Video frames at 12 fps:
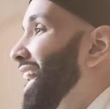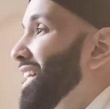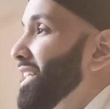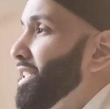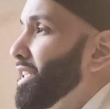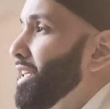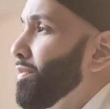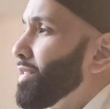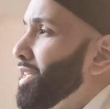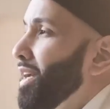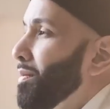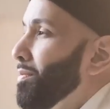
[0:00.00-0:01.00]
And this gives
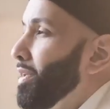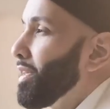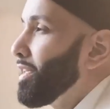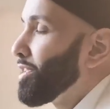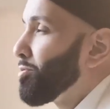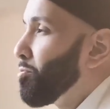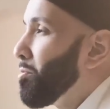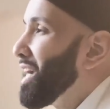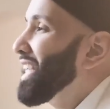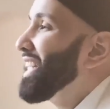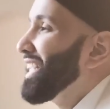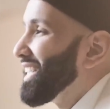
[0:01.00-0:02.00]
them this
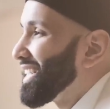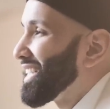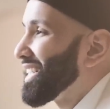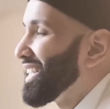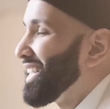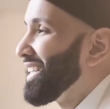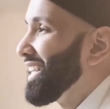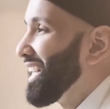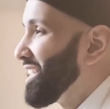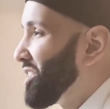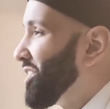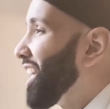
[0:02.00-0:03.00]
radiance that
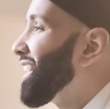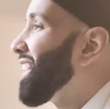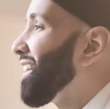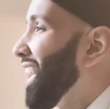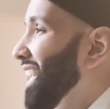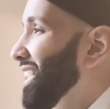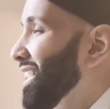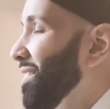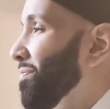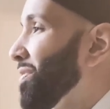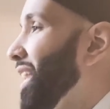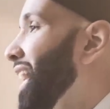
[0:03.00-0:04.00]
is Jannah like.
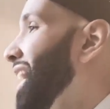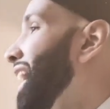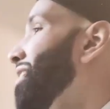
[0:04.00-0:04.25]
And